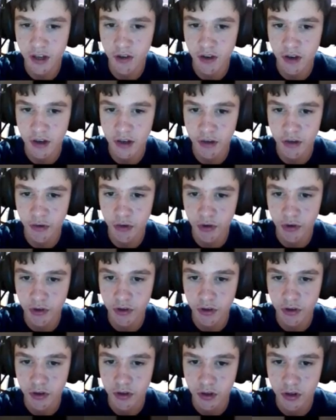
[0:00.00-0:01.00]
on everyone.
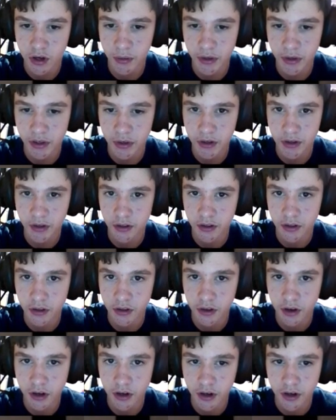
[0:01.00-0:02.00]
I mean, on
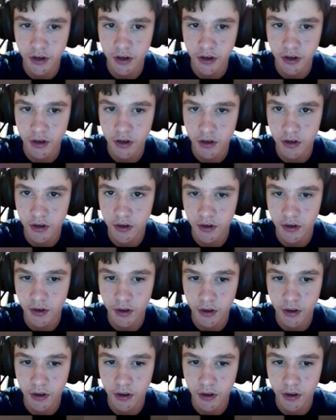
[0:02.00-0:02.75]
Dark. Ugh.